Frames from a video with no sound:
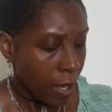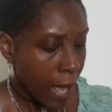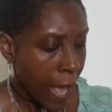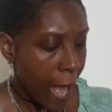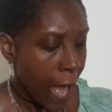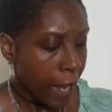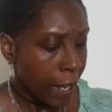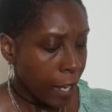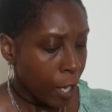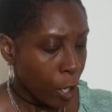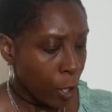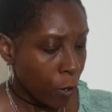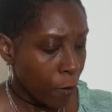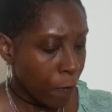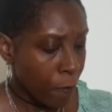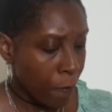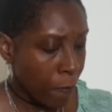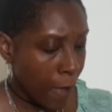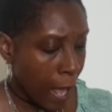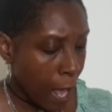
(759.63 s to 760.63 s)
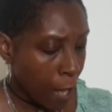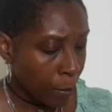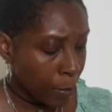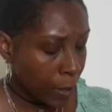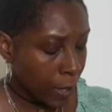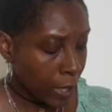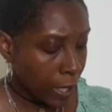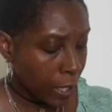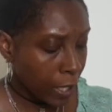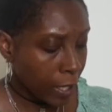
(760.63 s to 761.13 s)
and your
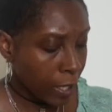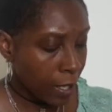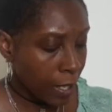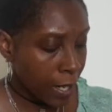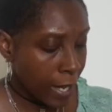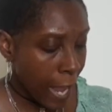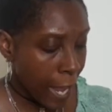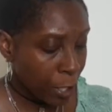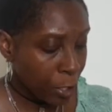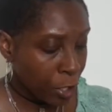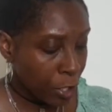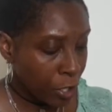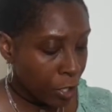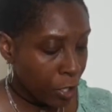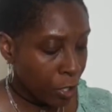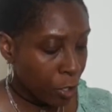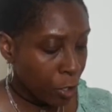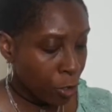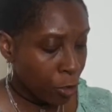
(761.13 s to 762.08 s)
family, connections,